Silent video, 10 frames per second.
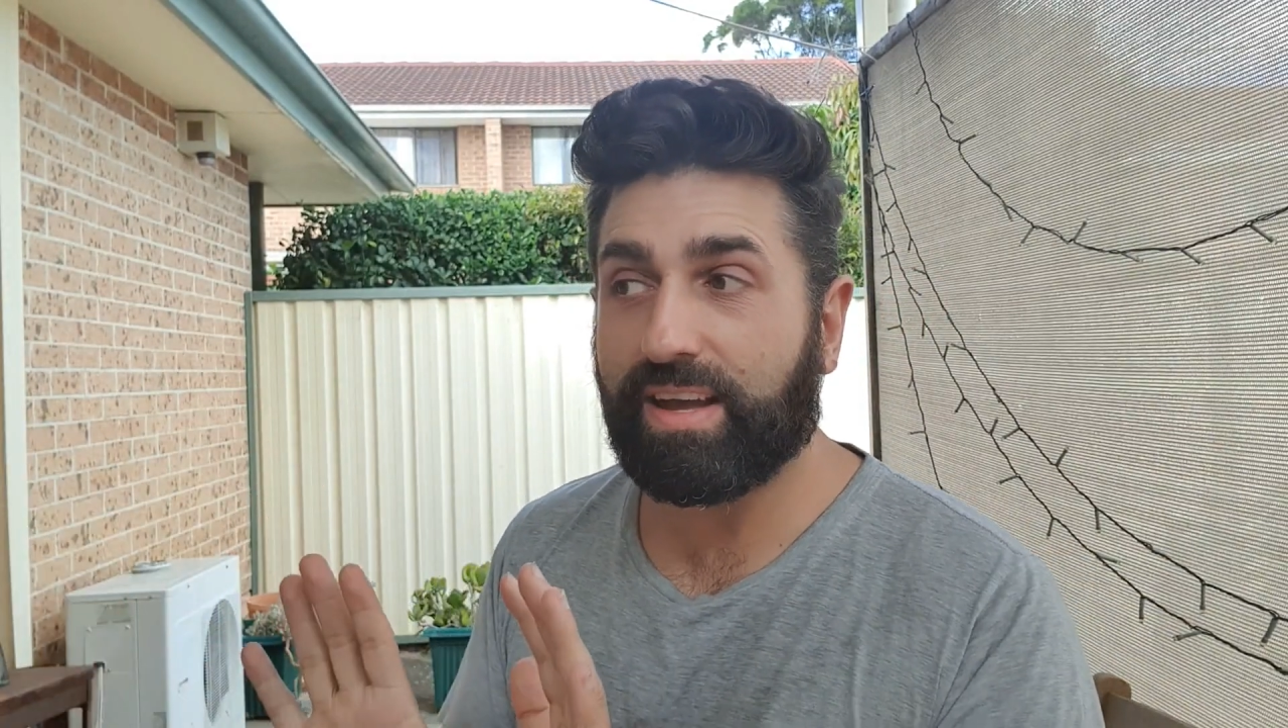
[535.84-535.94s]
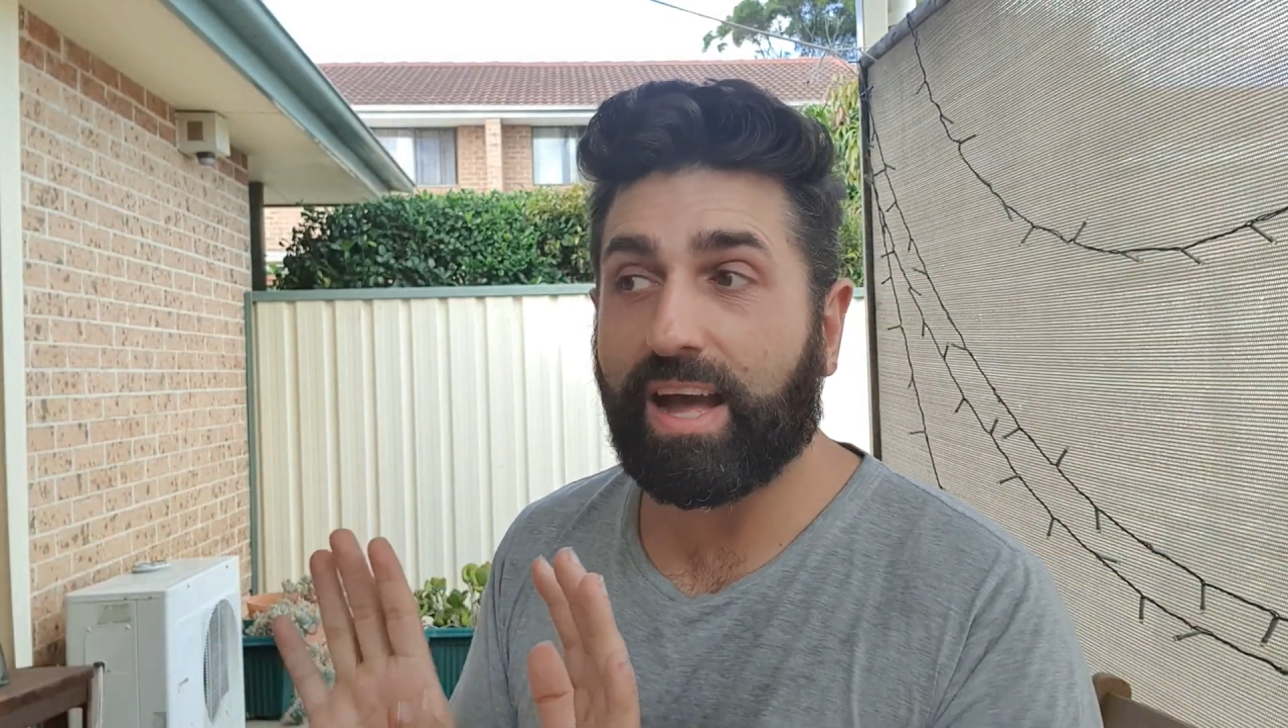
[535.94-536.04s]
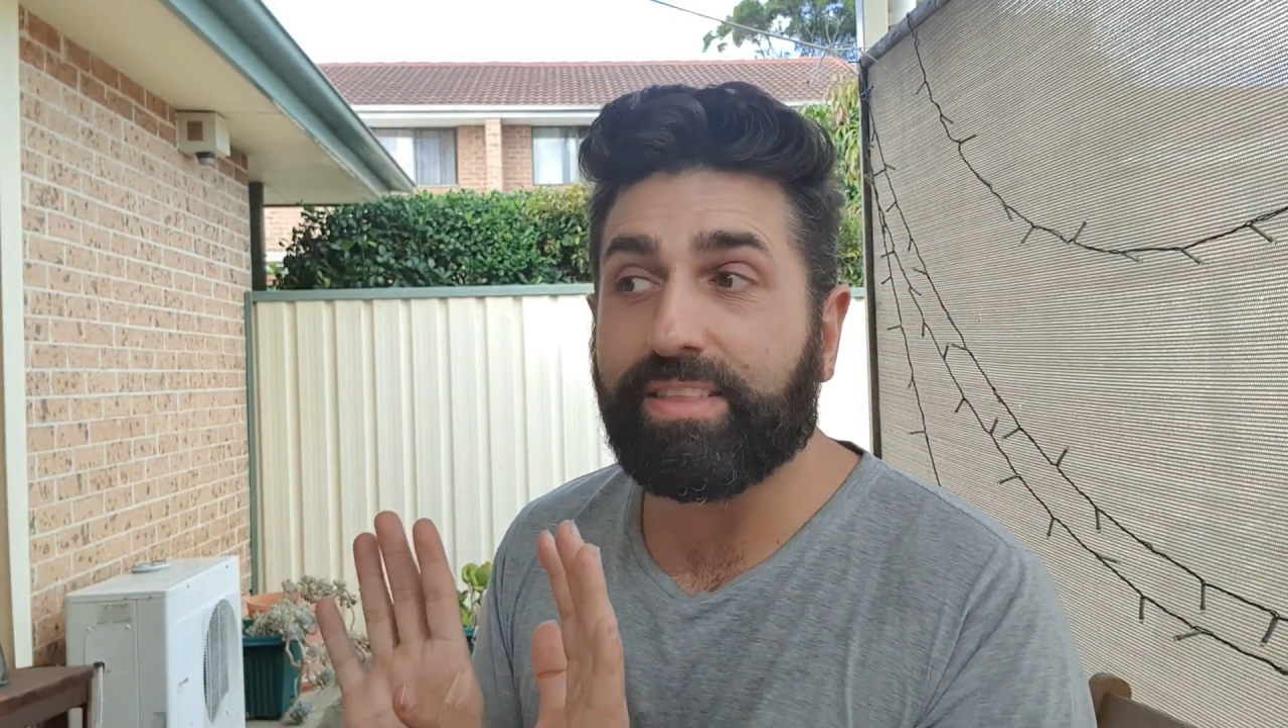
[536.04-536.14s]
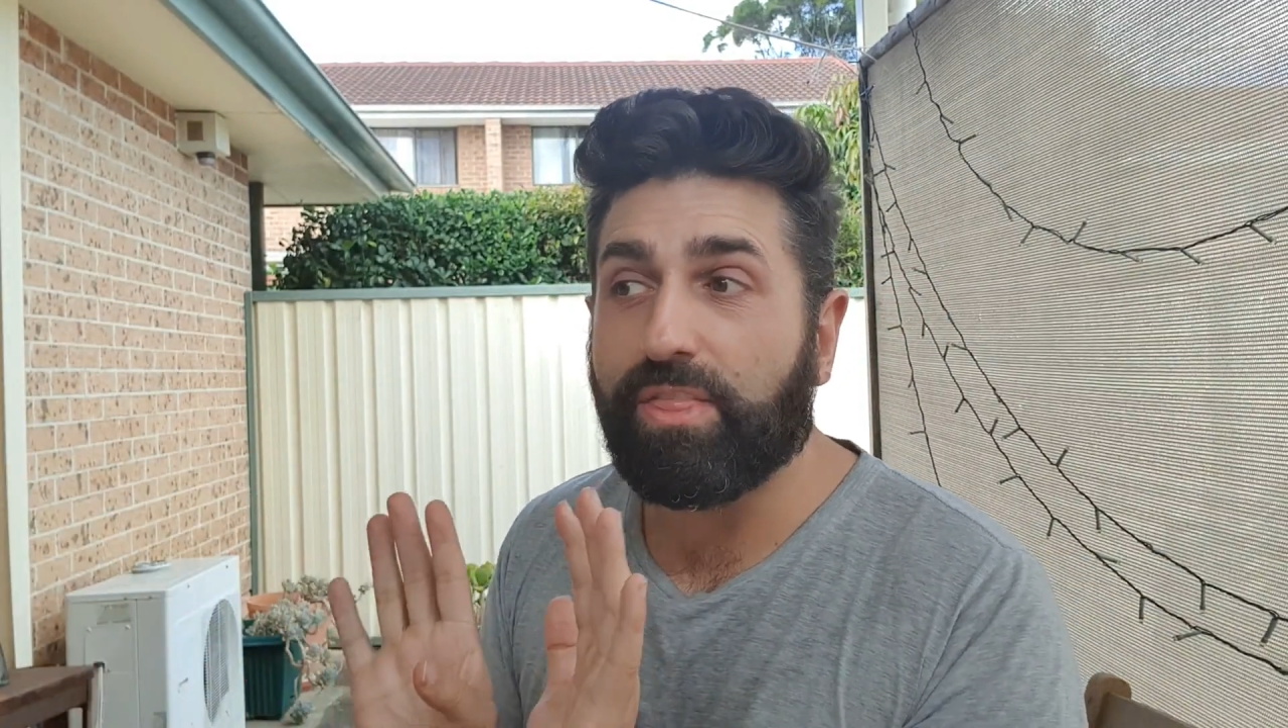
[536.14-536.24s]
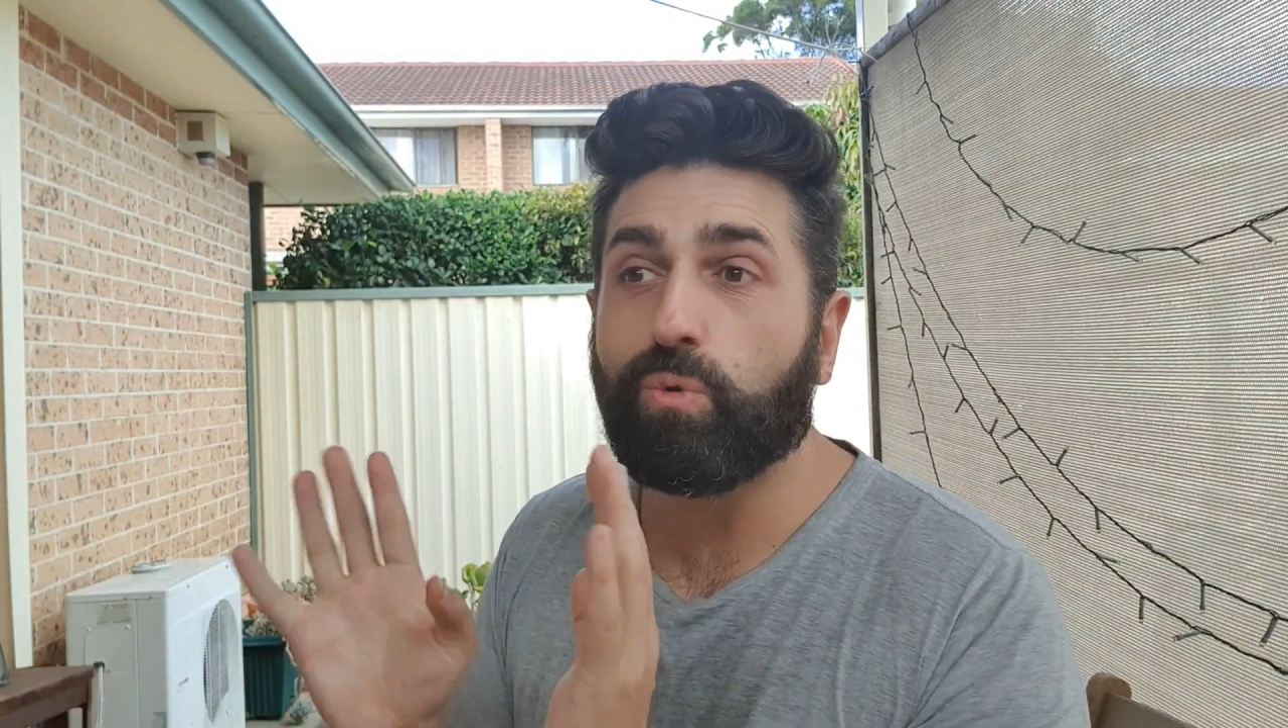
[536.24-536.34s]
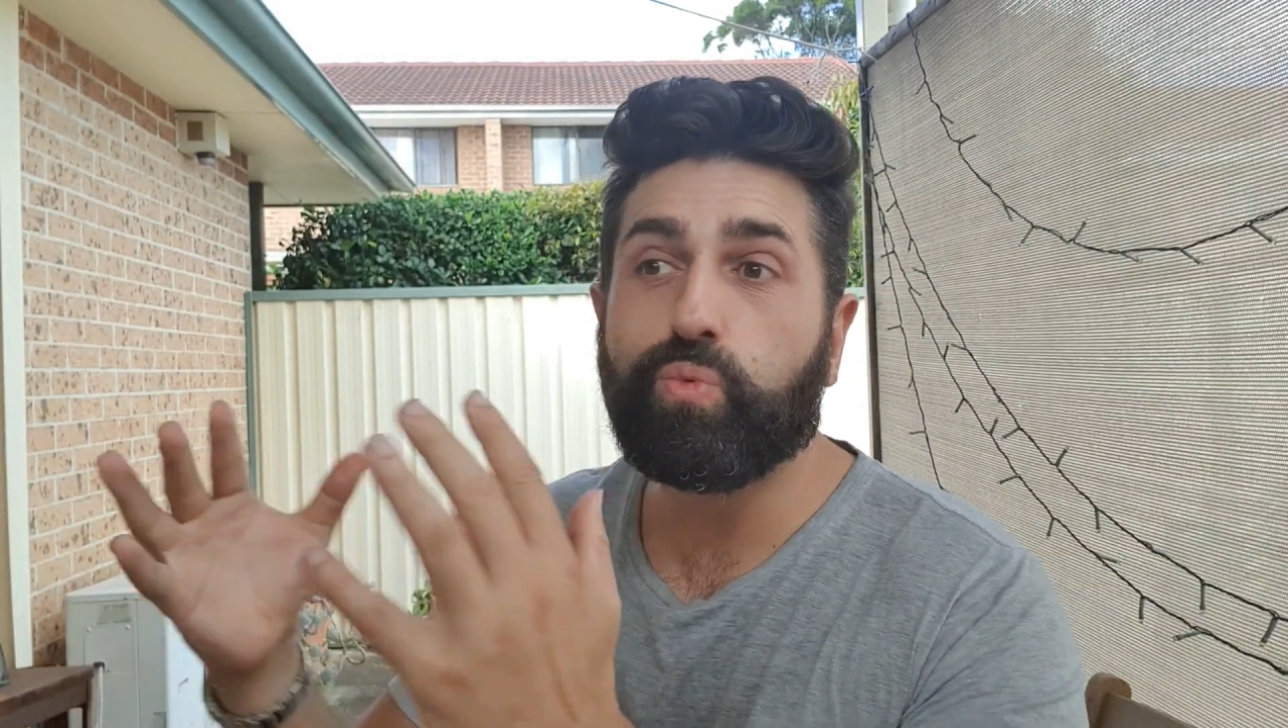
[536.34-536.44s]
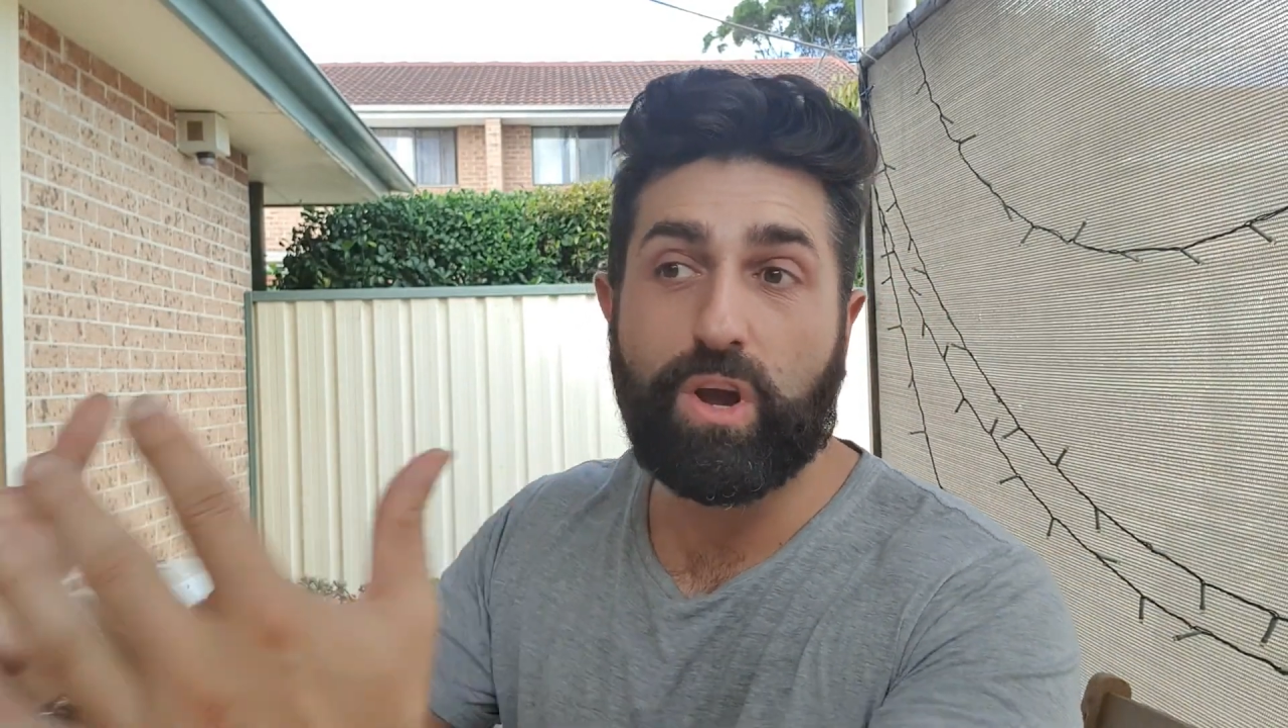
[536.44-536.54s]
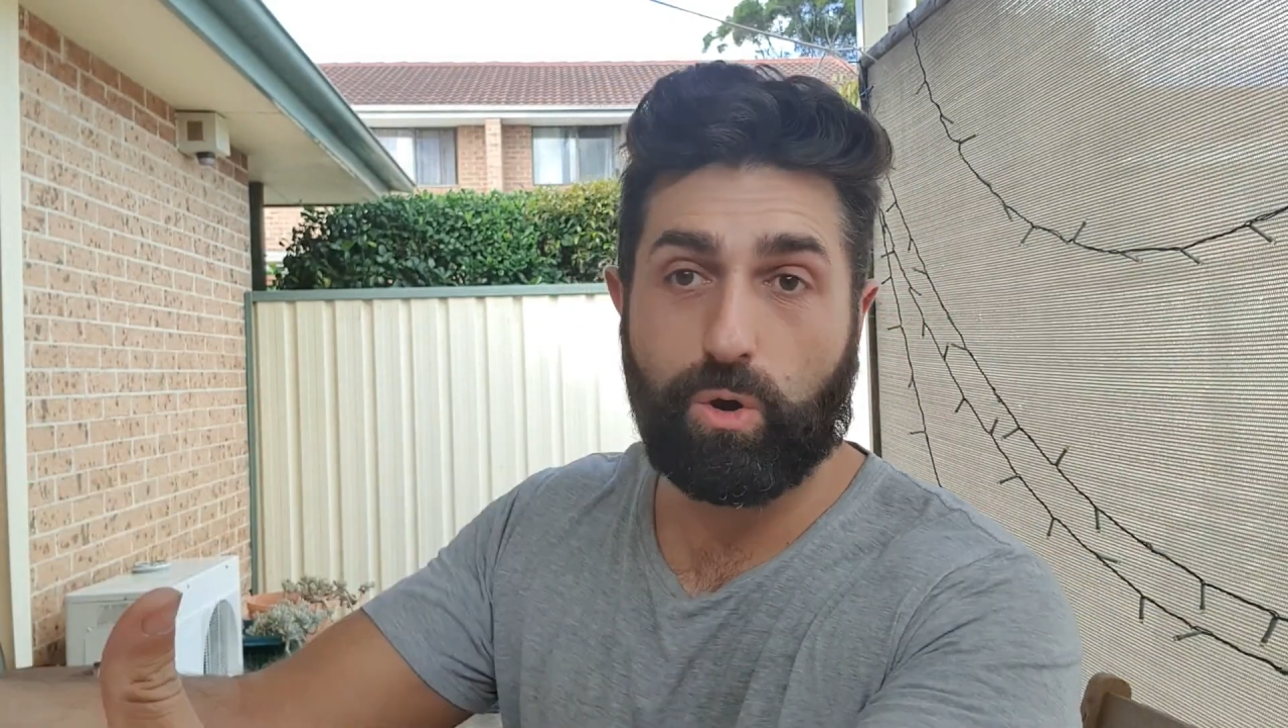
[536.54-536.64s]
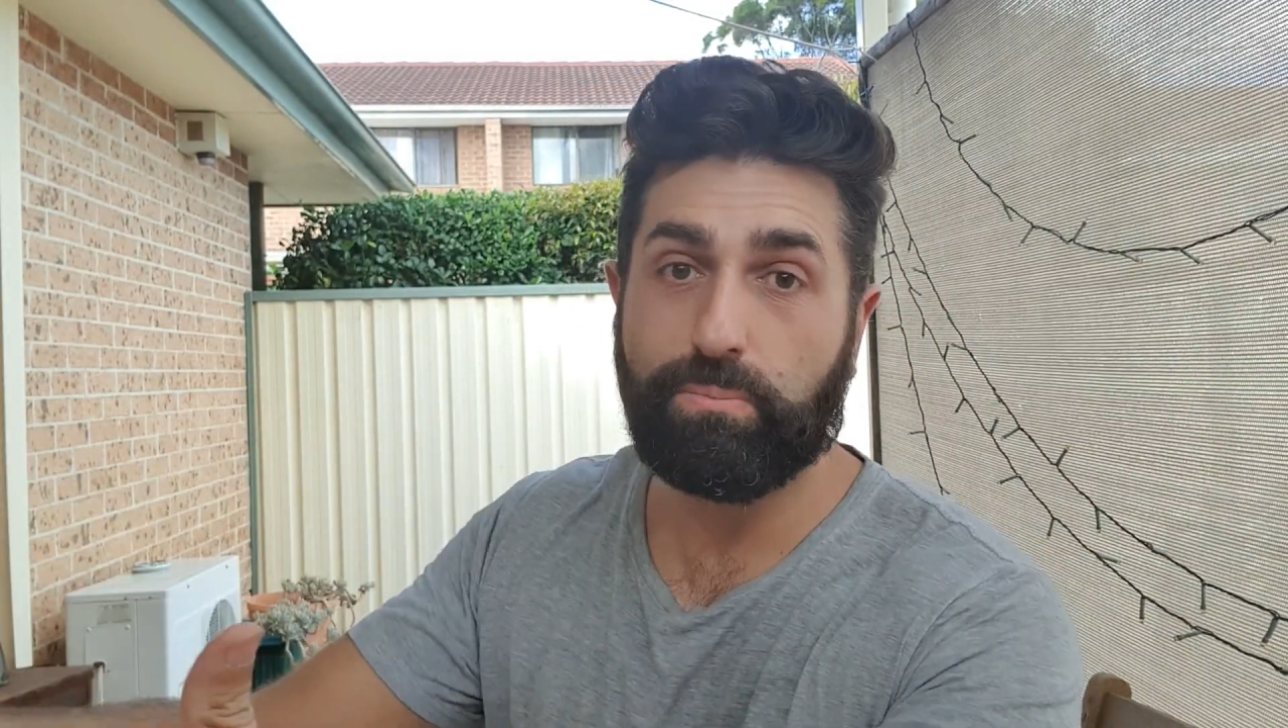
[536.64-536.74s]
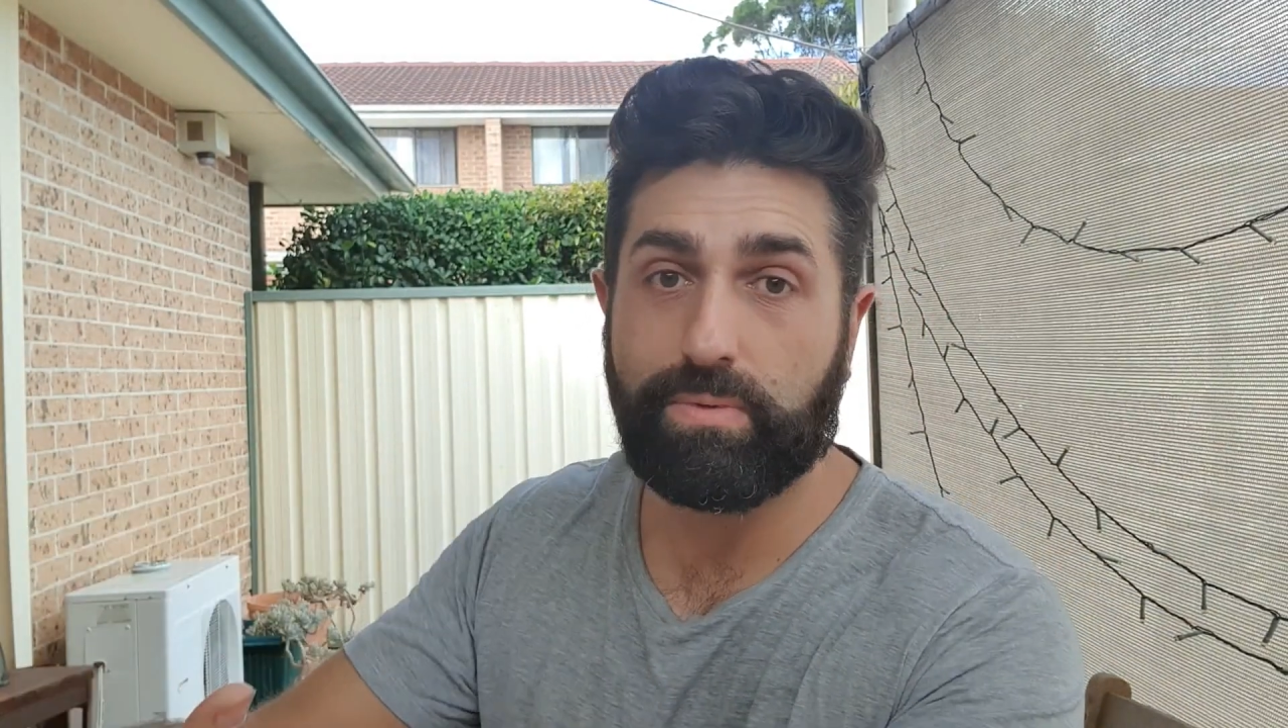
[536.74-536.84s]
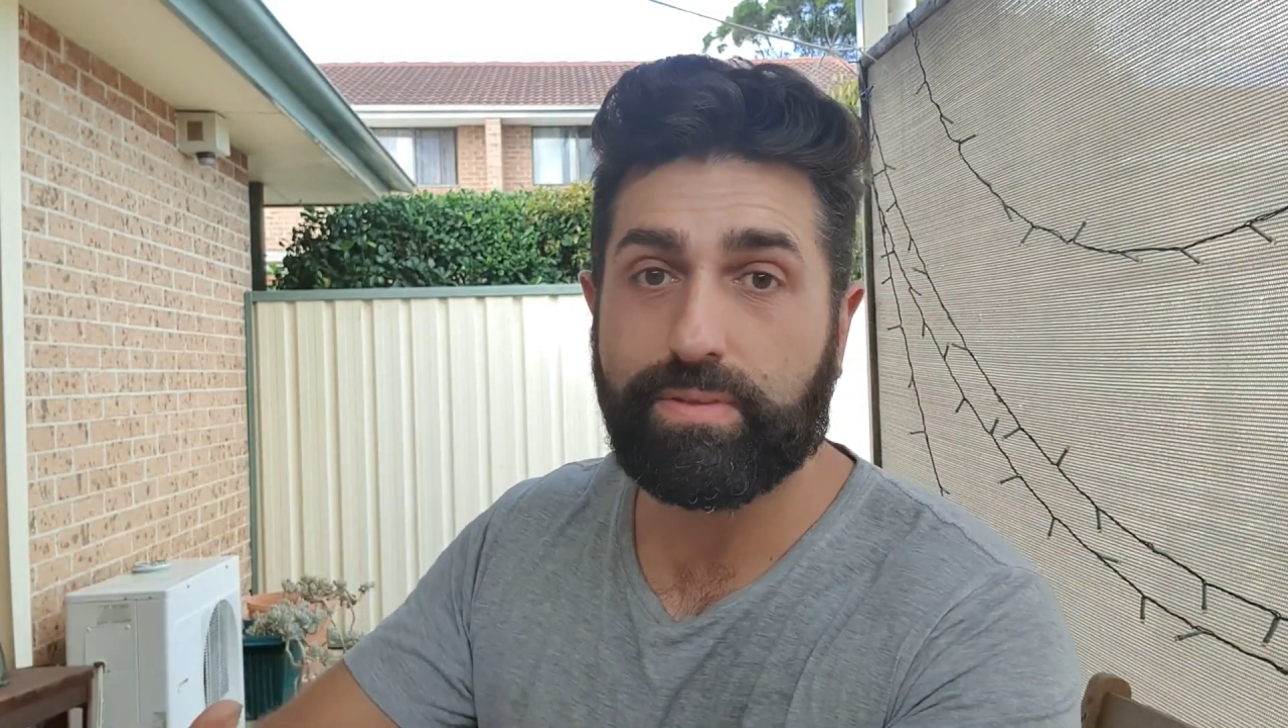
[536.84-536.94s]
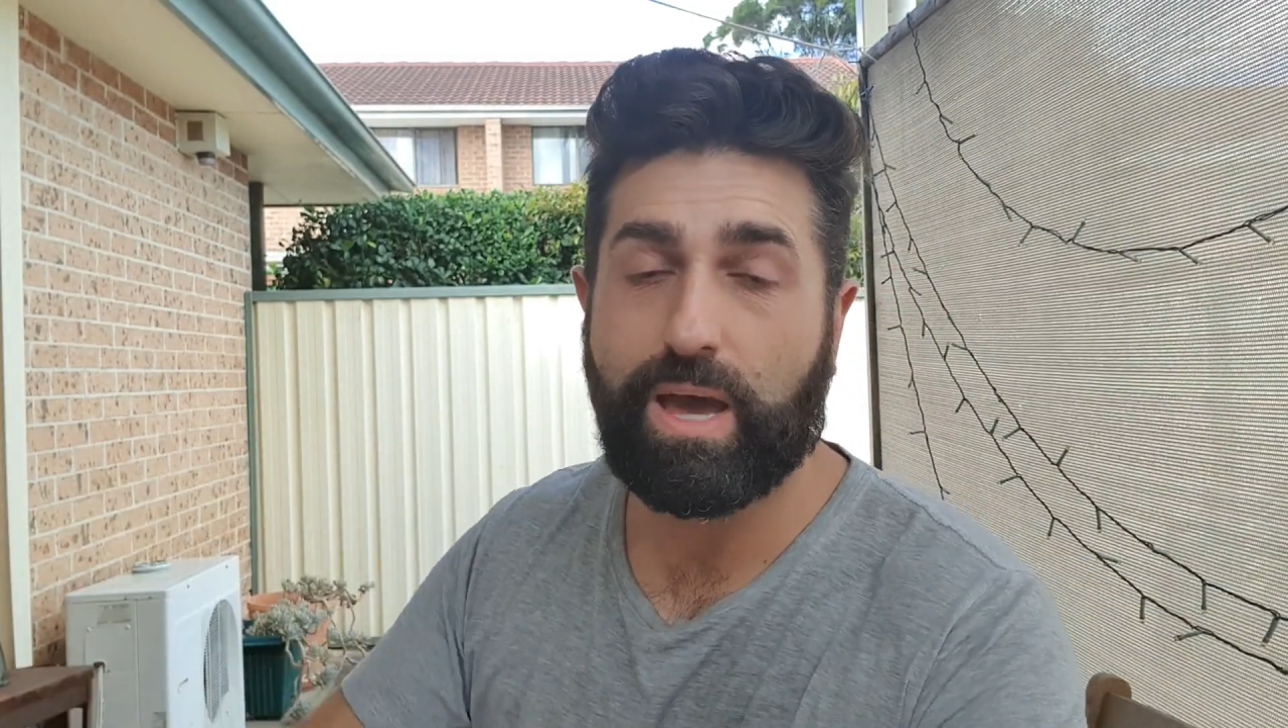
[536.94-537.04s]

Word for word: another realm